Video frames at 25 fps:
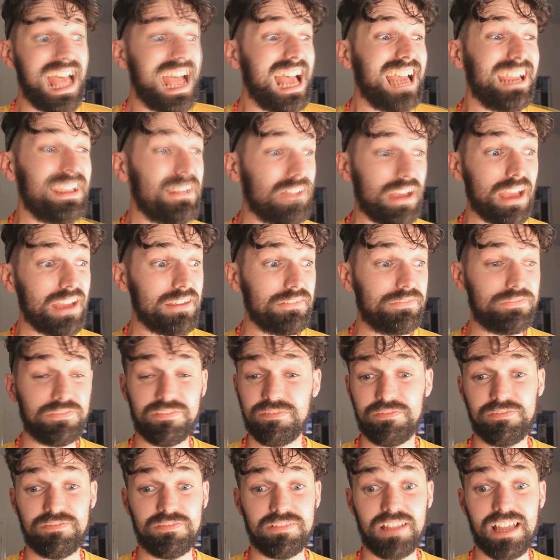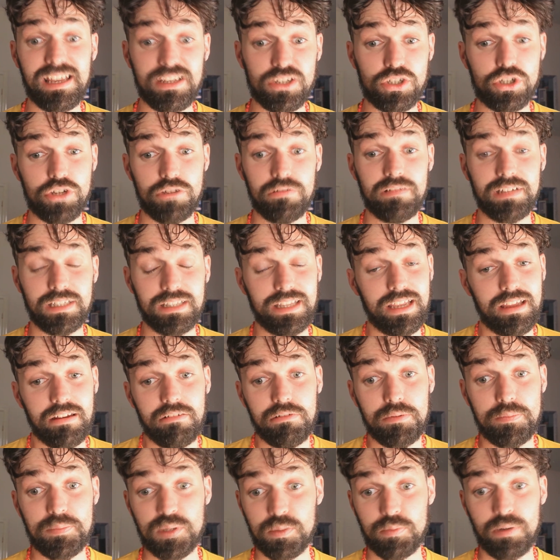I fled during the
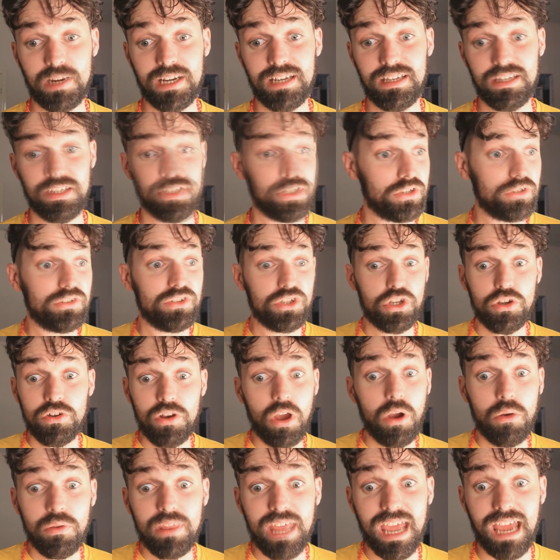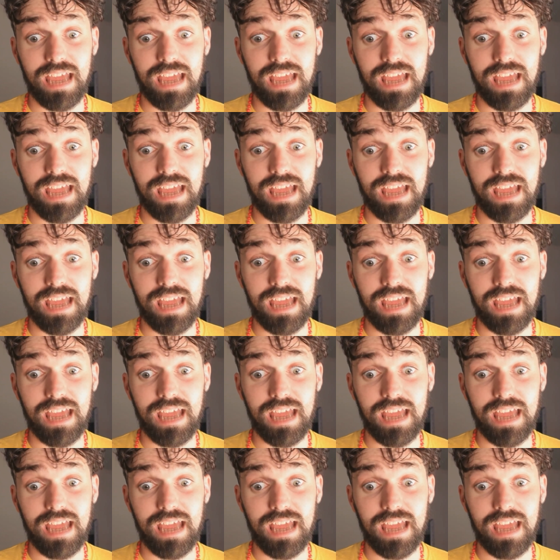Arab Spring. You know